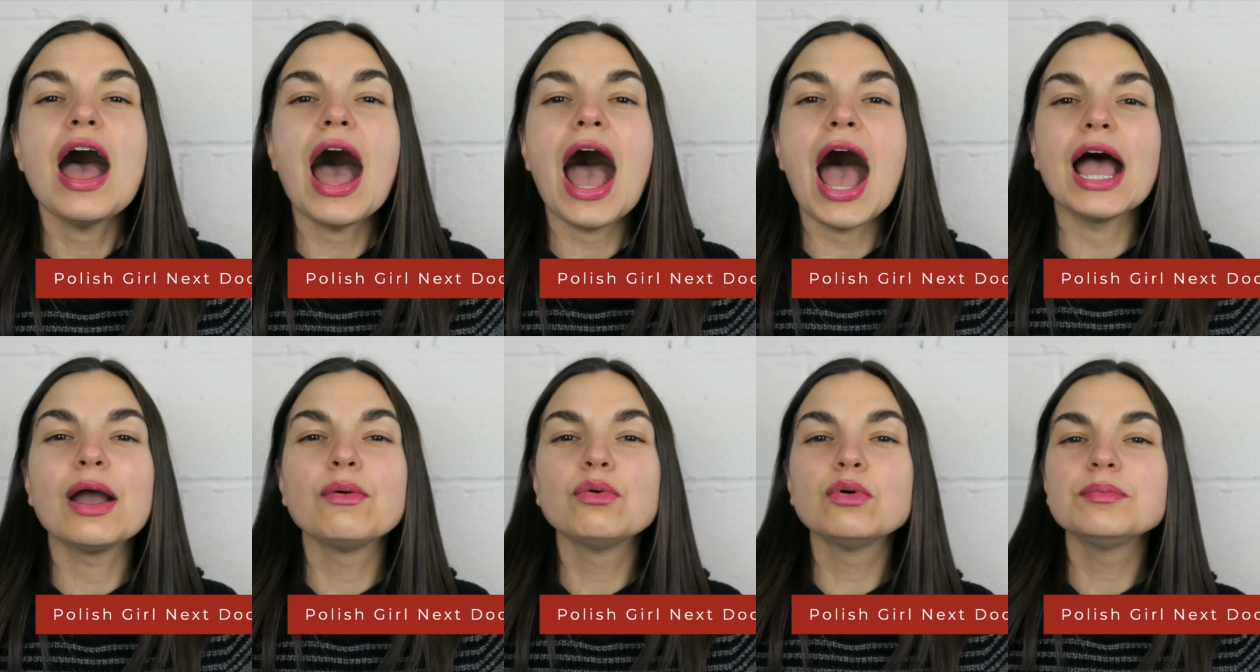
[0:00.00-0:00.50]

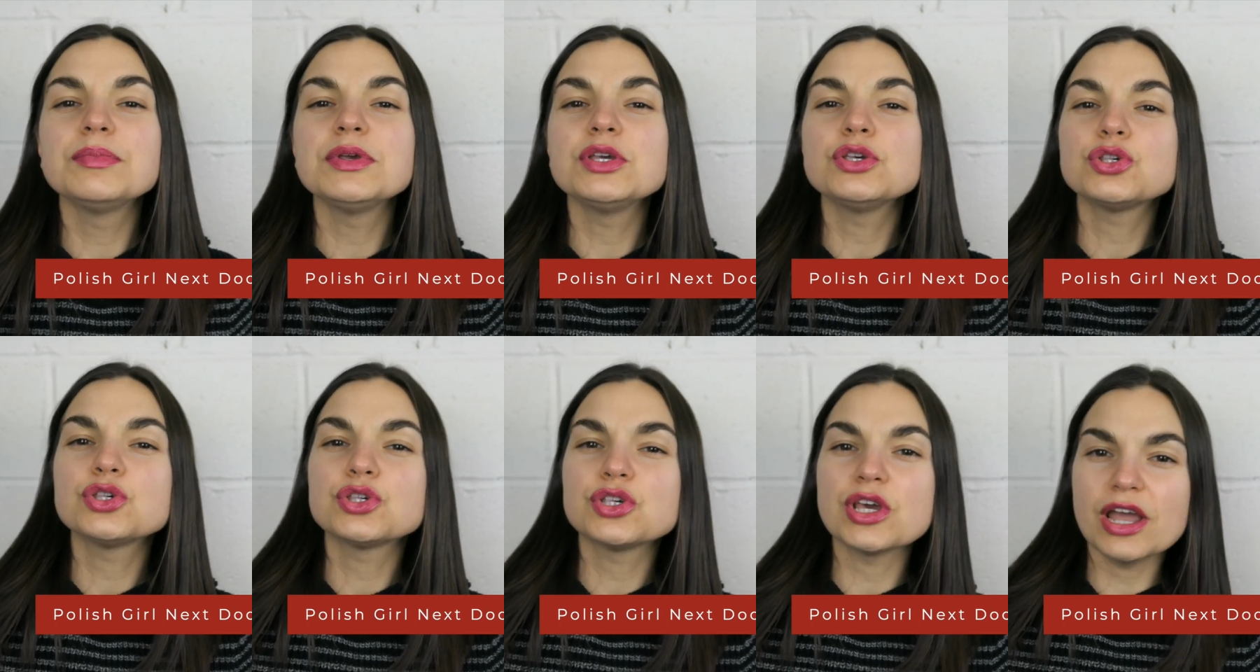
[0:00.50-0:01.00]
I will be
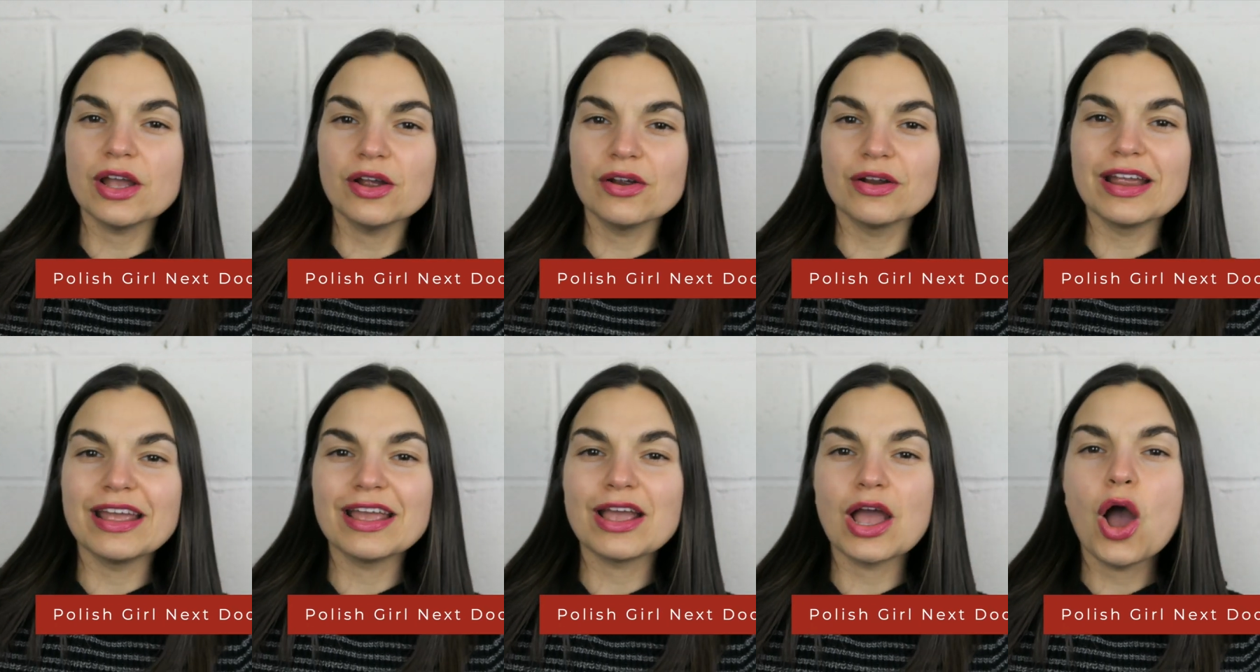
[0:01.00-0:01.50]

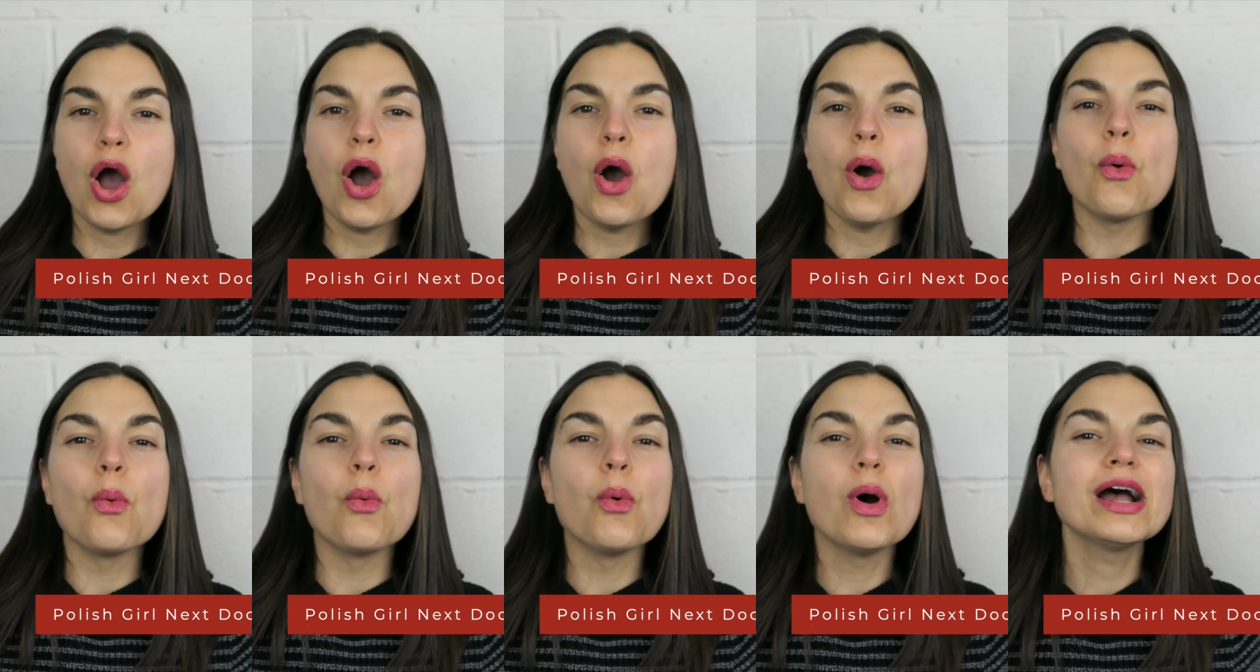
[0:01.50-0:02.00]
sharing
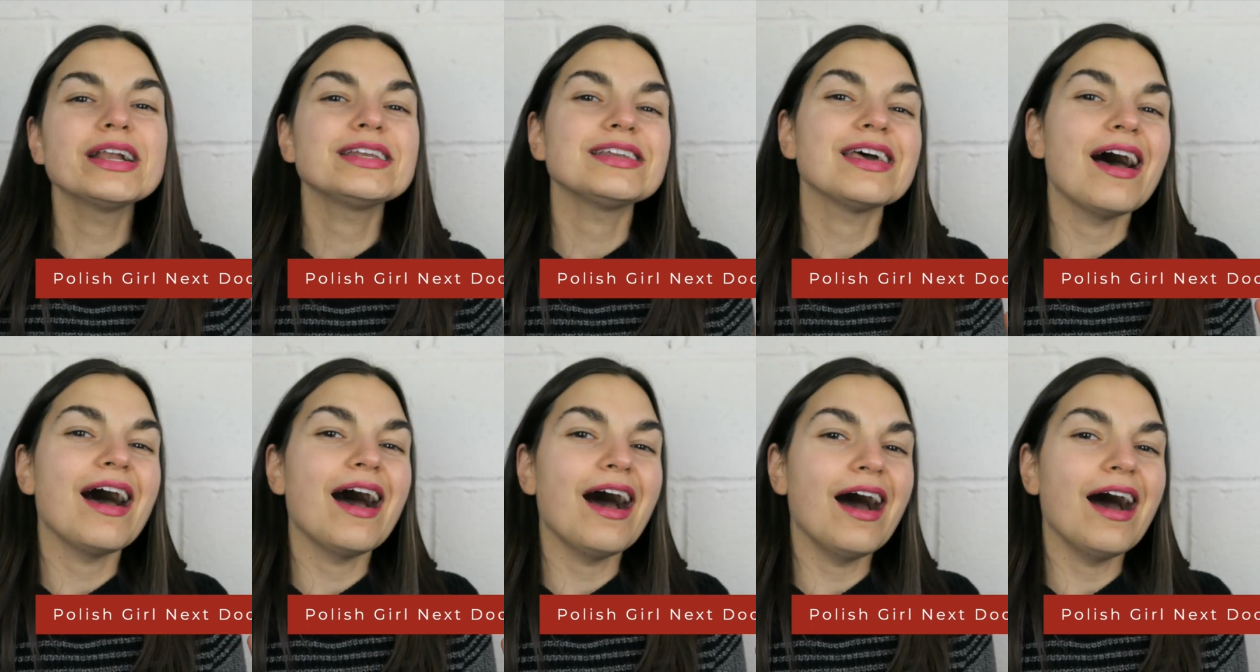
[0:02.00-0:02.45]
what